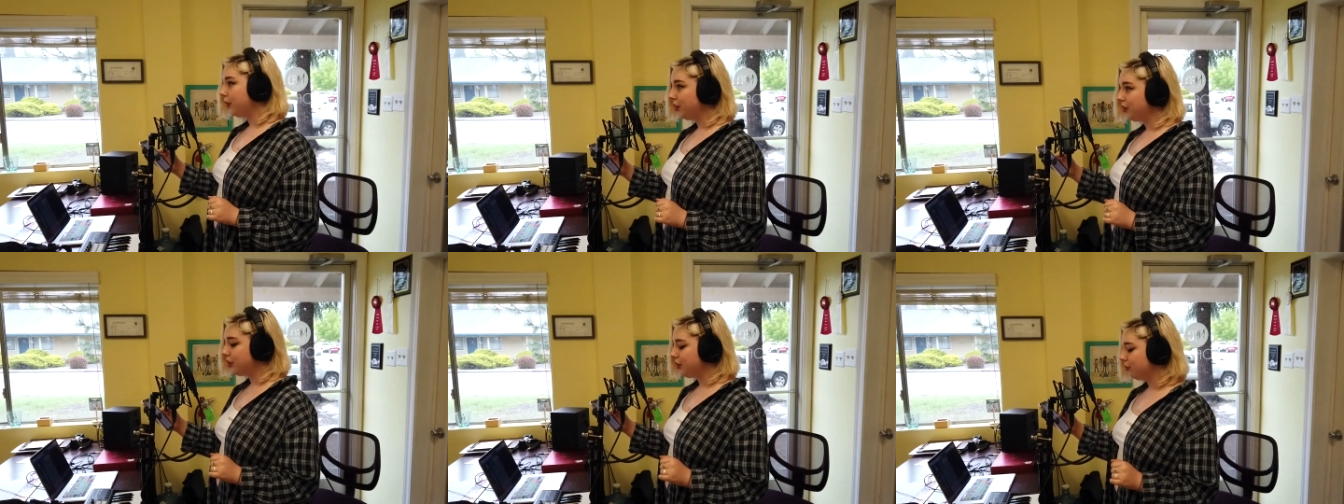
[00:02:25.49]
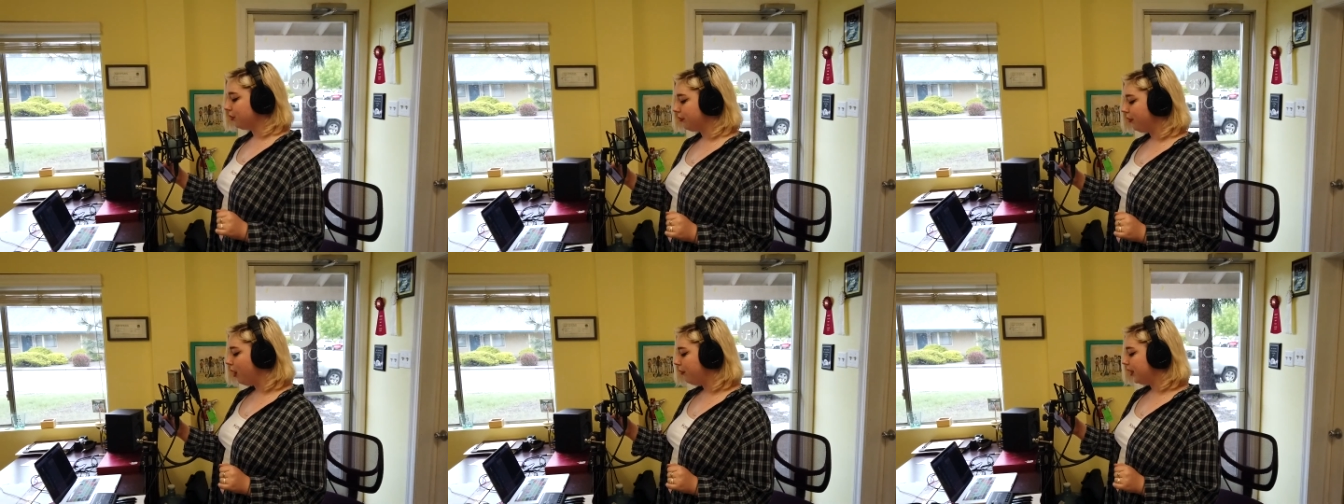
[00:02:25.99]
you're still
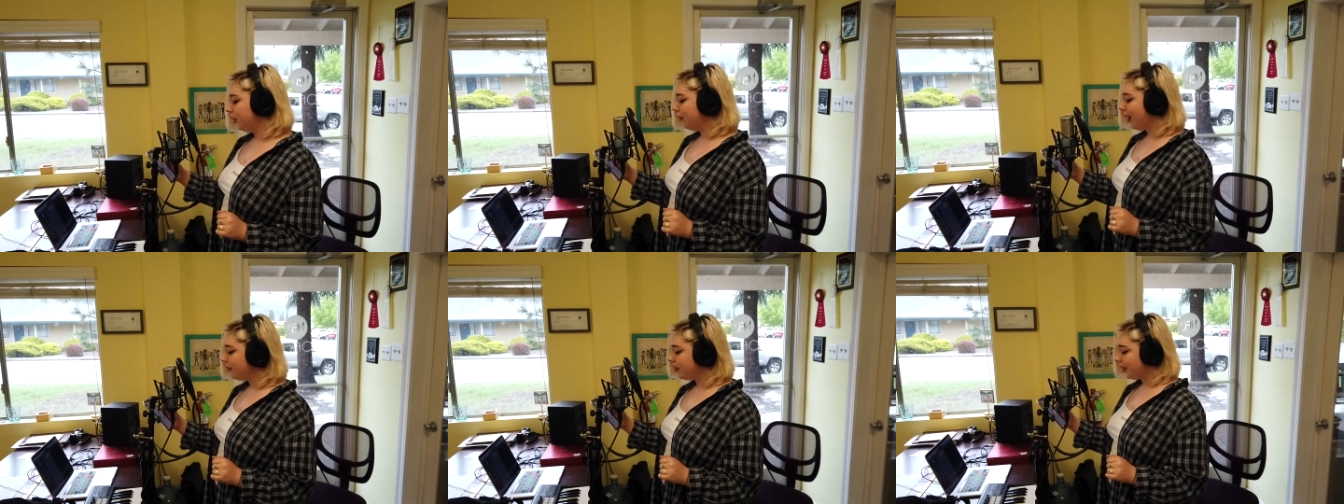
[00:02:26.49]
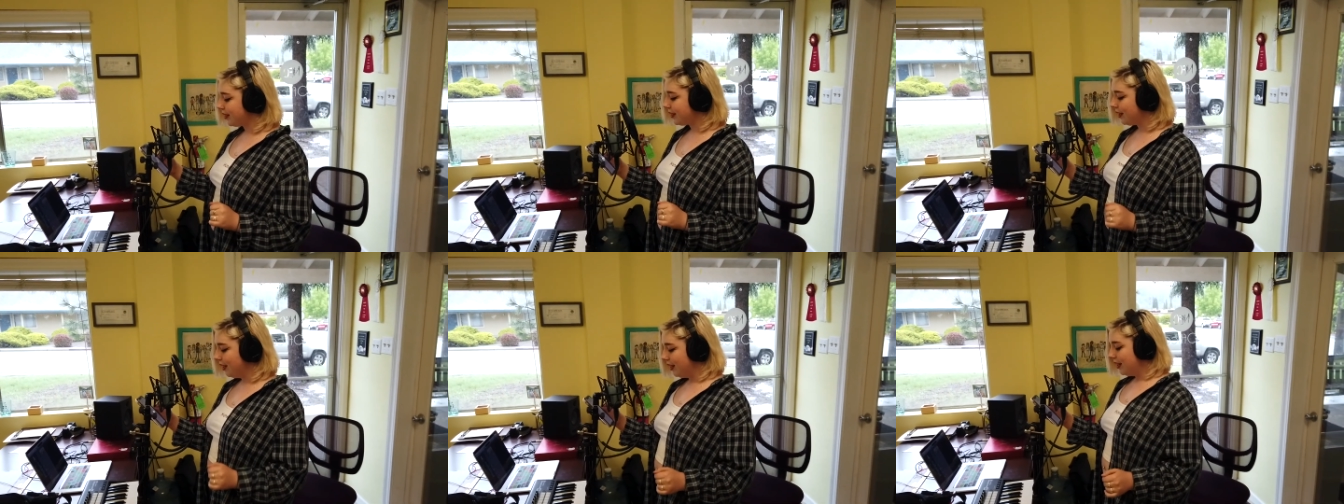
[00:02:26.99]
revolving around us,